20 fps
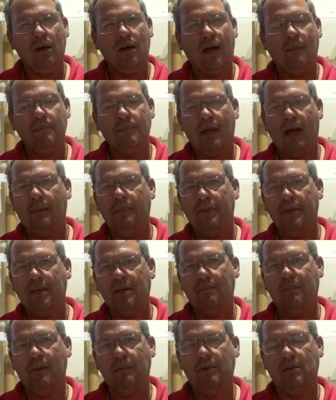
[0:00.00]
I'm
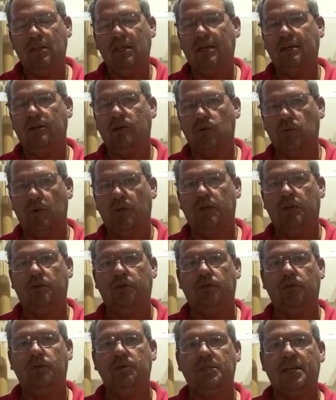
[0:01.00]
thinking maybe like Gorilla
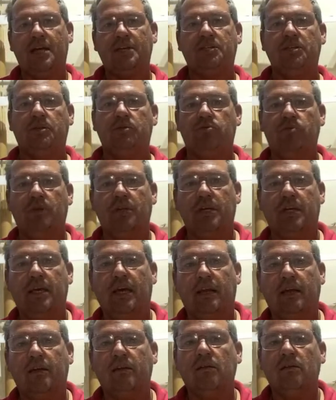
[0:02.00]
Glue is actually really
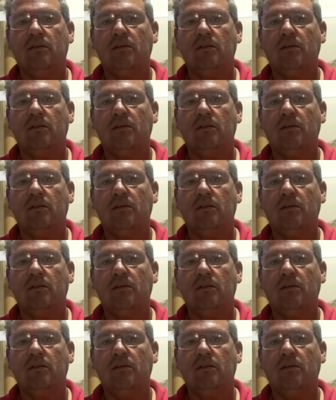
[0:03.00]
getting.